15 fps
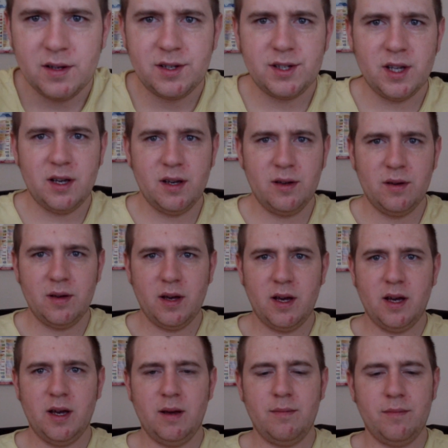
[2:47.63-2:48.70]
So
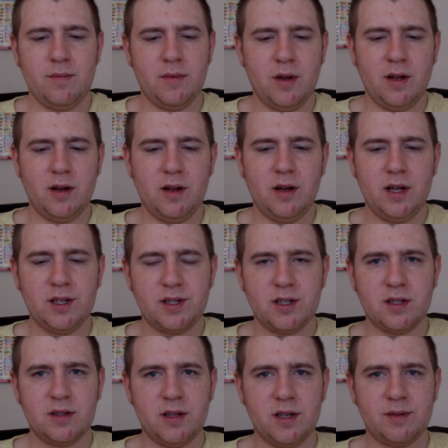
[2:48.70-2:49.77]
um, I don't know.
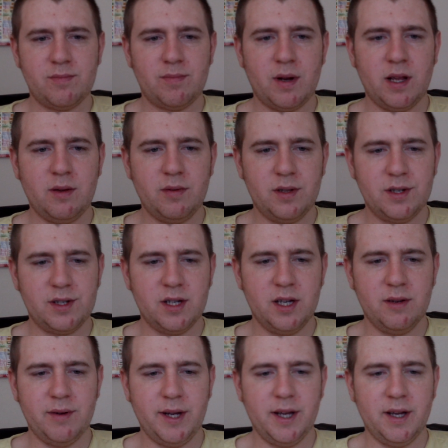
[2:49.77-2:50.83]
Let's let's play with this
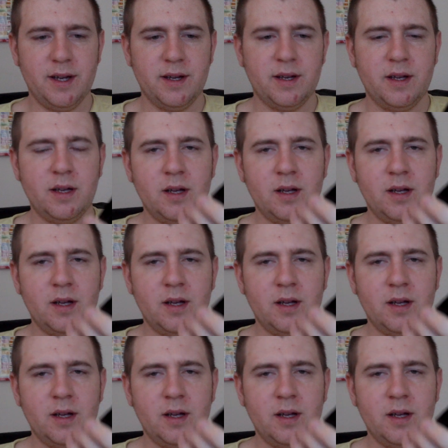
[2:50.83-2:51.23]
area here.